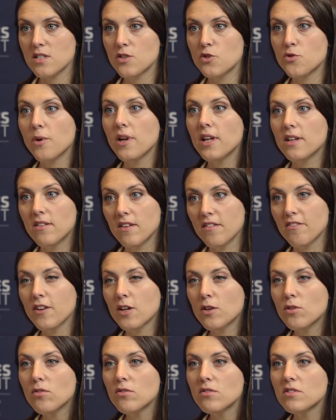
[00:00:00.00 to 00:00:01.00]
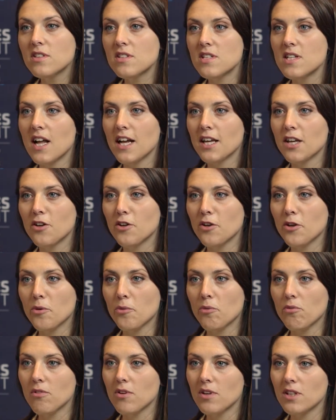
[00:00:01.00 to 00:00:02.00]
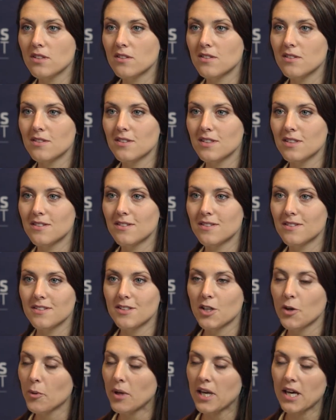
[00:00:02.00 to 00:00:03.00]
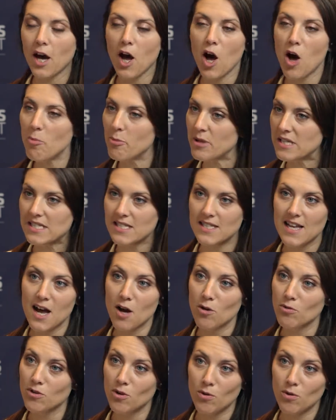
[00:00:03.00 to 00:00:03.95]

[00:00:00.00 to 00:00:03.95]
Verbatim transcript: It's really difficult. It's like, you know, it's, it's going up and down